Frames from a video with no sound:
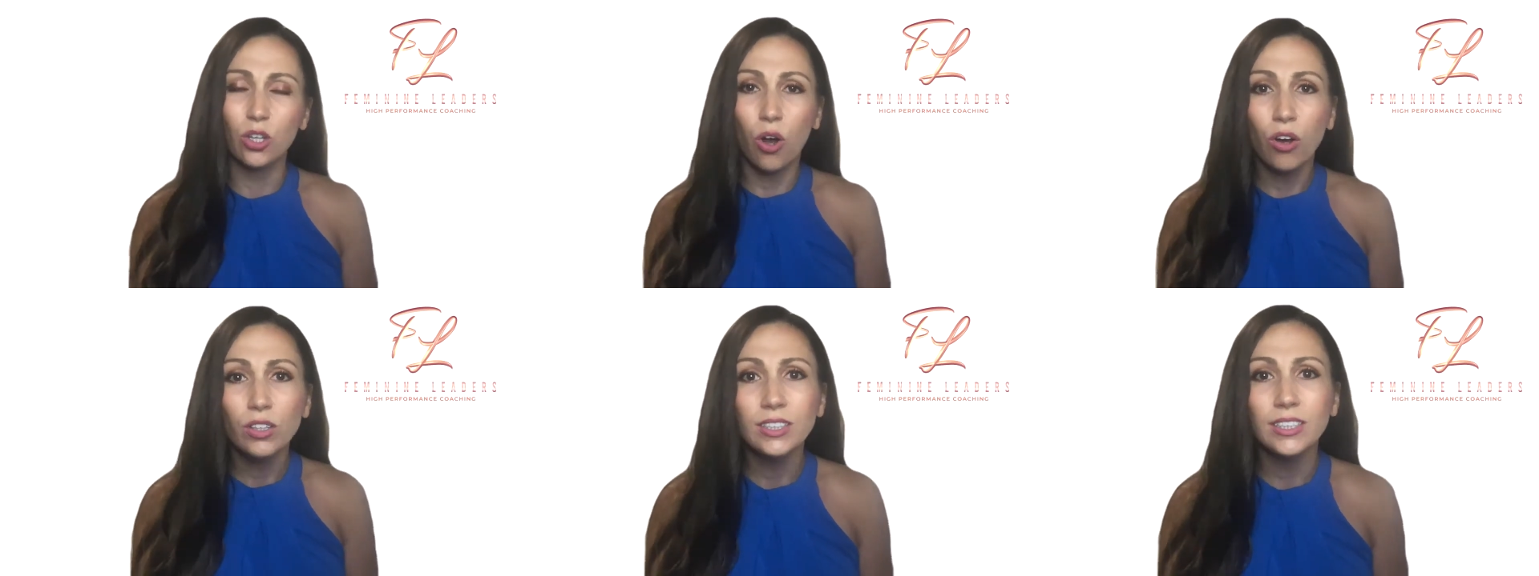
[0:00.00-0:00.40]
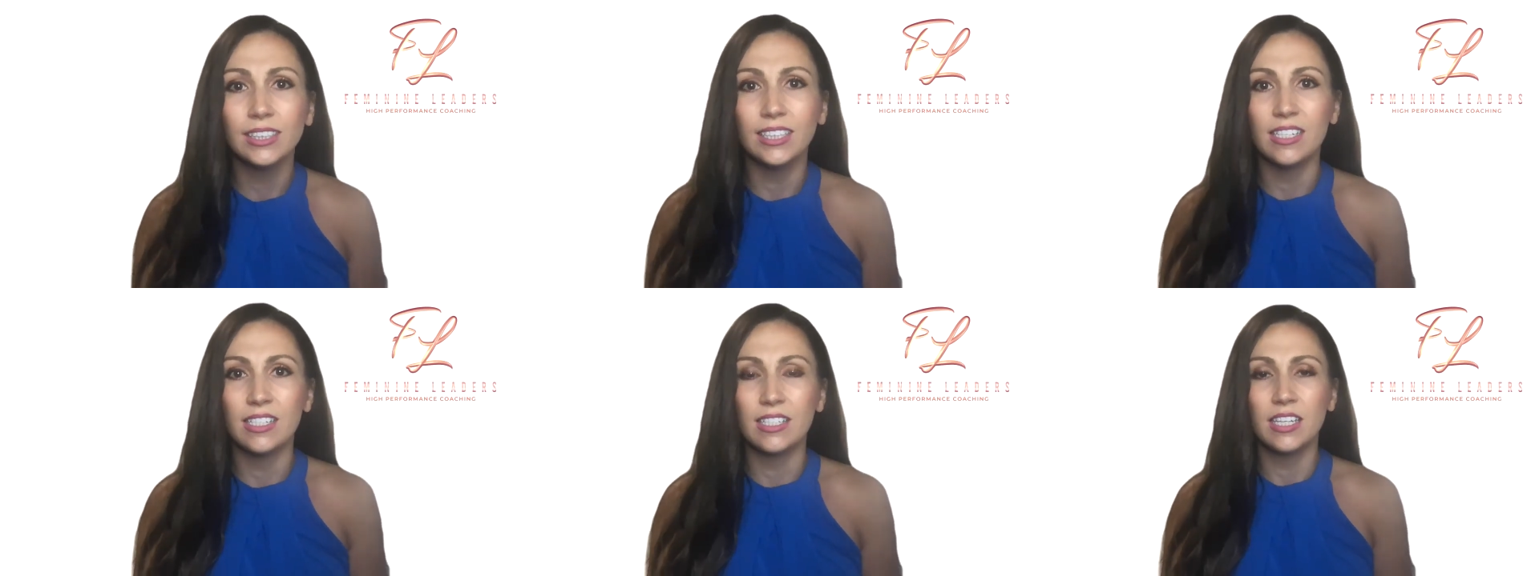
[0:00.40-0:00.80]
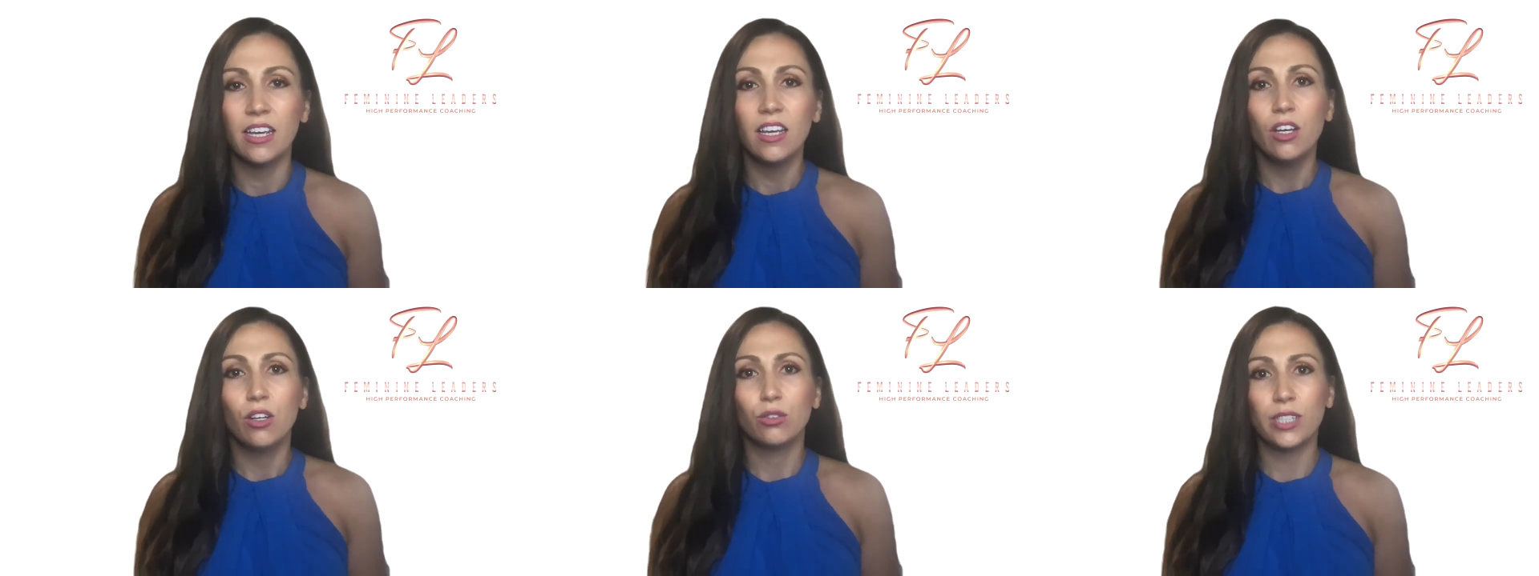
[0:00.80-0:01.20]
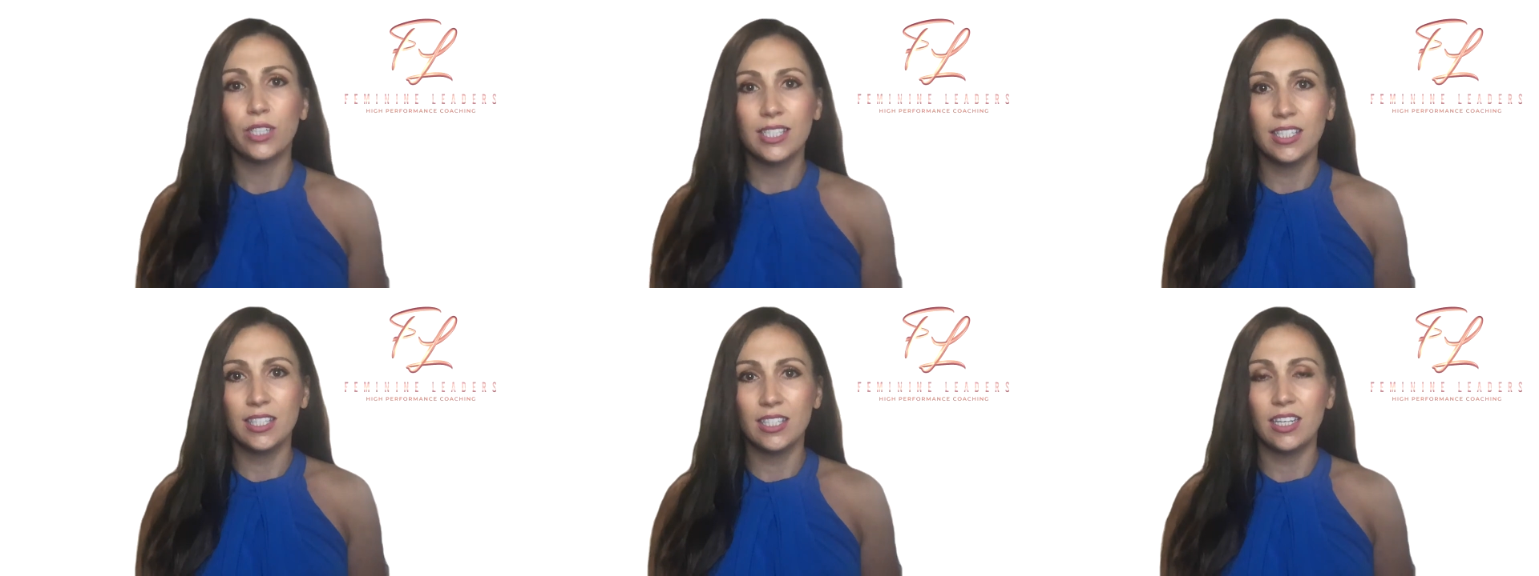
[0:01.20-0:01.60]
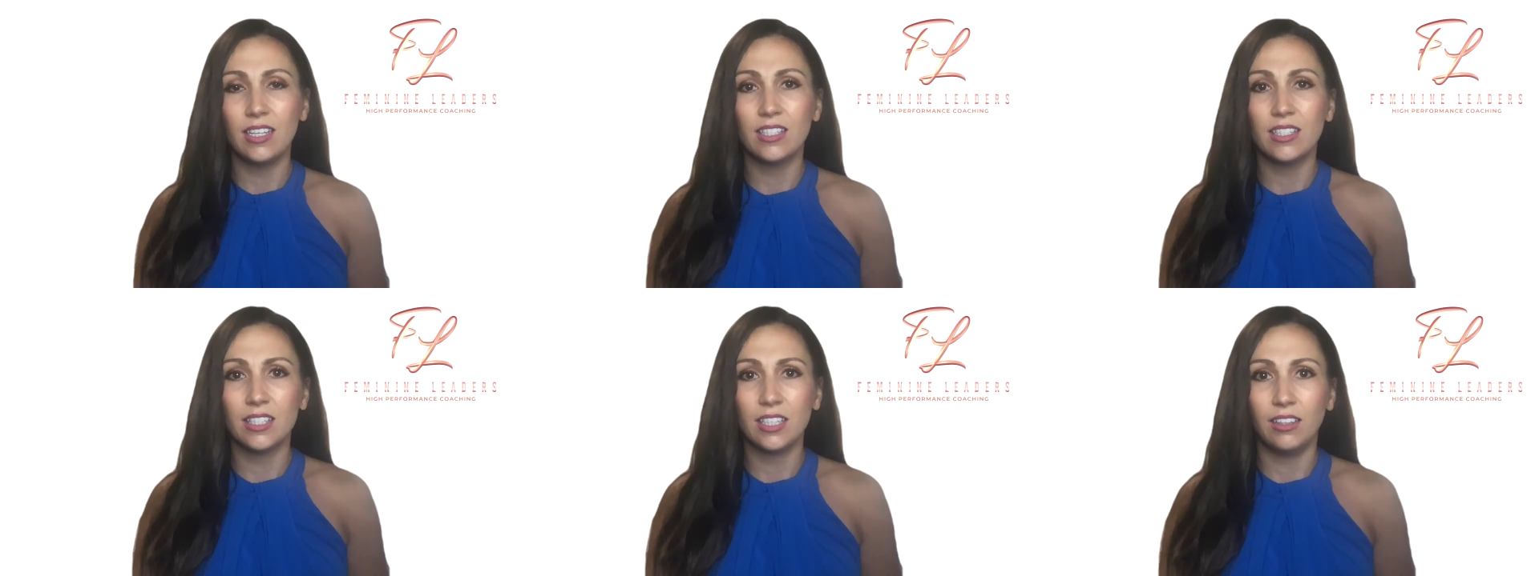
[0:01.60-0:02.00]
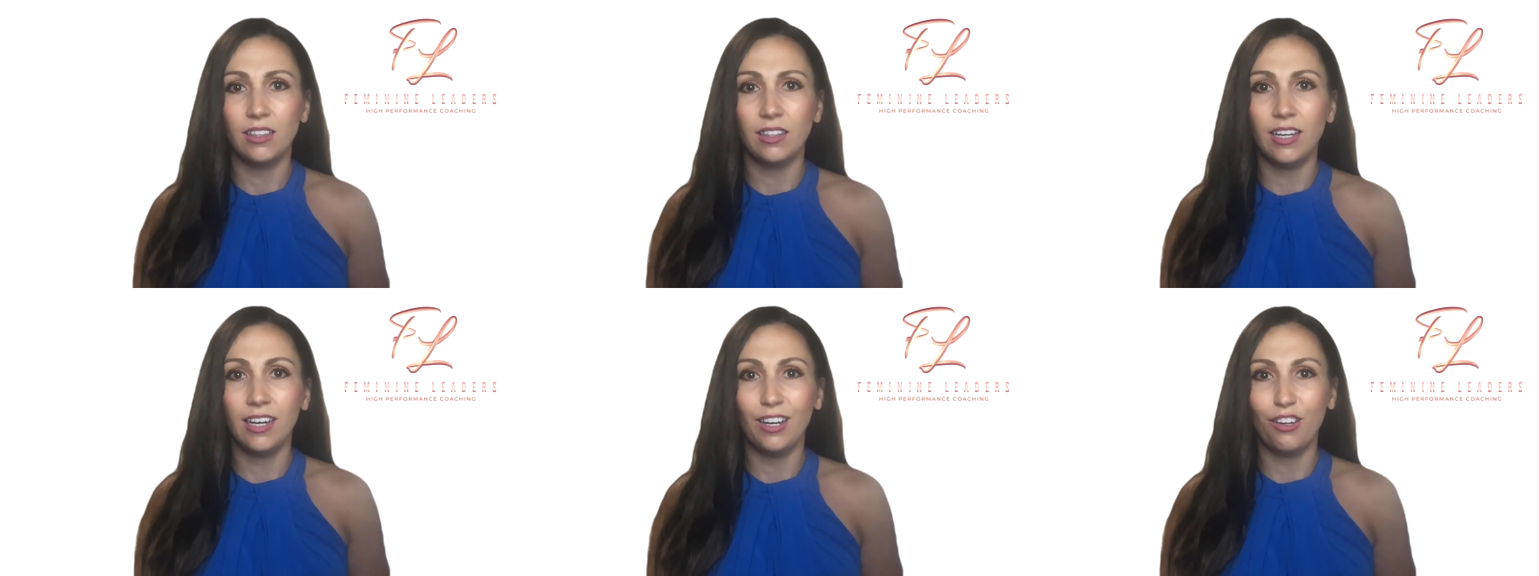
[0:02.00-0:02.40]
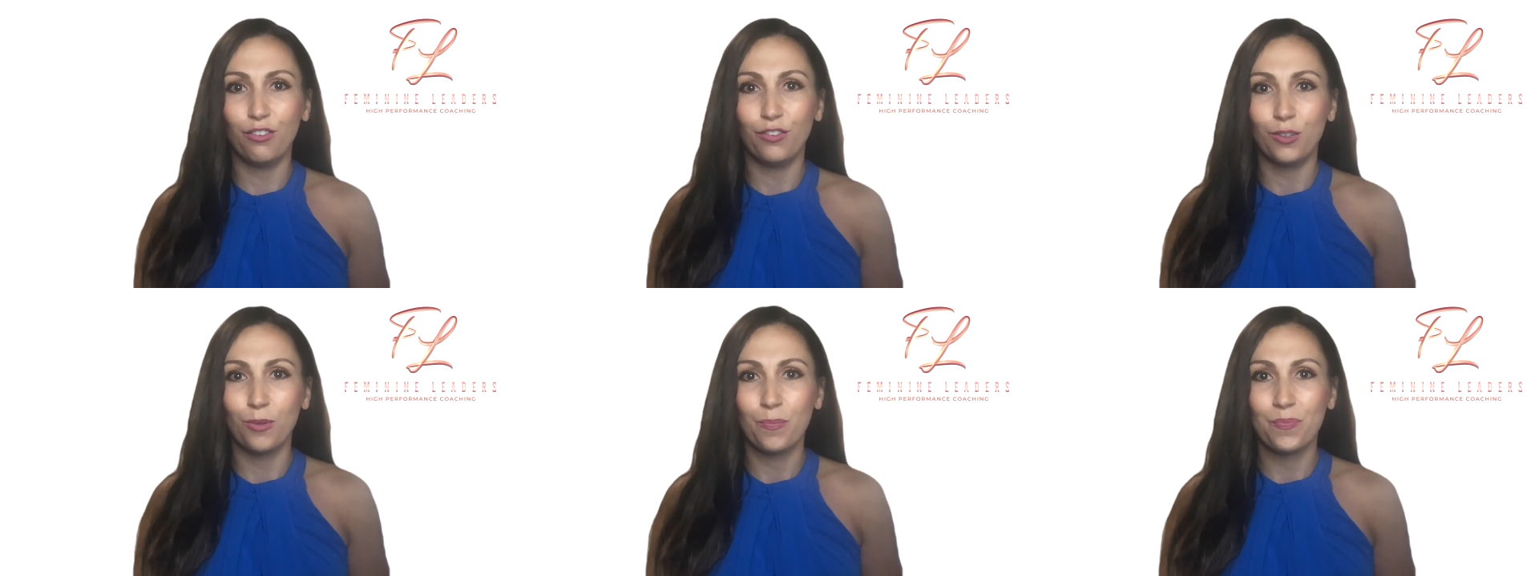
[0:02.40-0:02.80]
constant resistance in life.